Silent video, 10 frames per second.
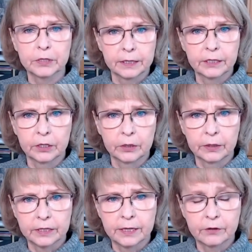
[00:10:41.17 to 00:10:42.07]

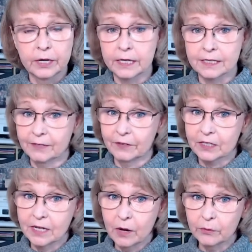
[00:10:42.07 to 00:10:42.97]
another day, because if it's
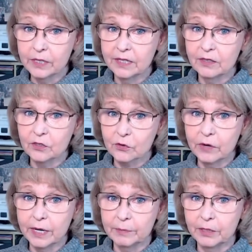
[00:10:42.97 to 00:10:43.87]
not written in the
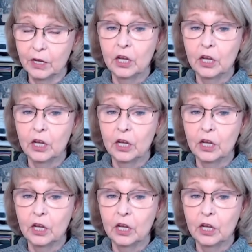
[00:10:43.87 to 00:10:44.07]
script,